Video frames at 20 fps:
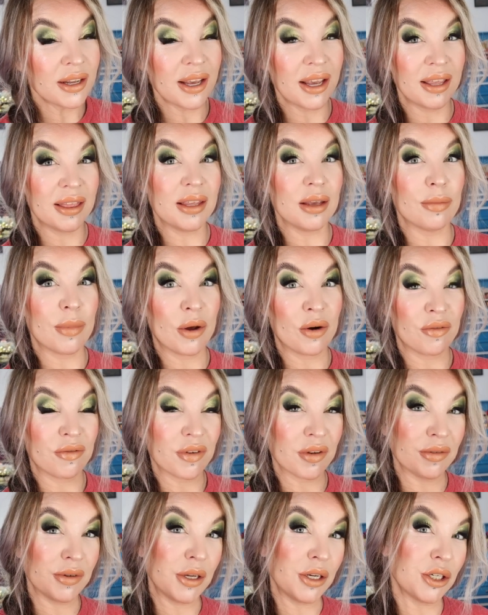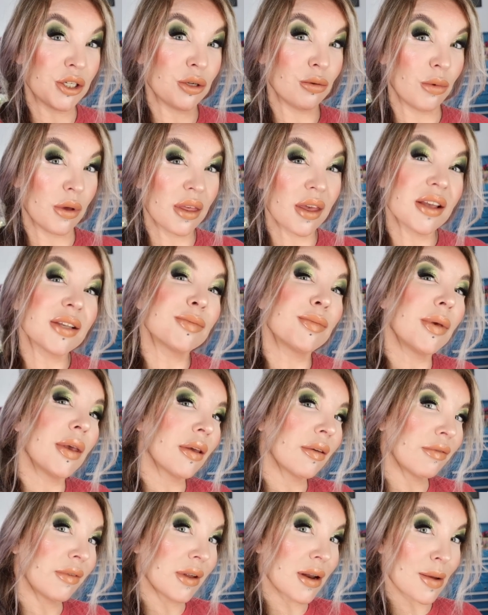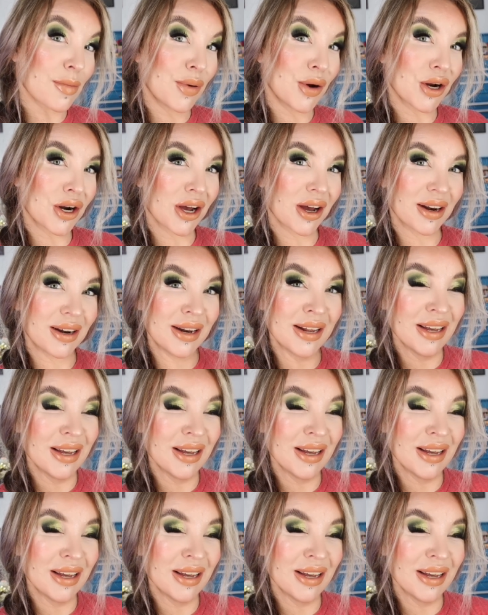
and the amount of foundation with SPF that I put on.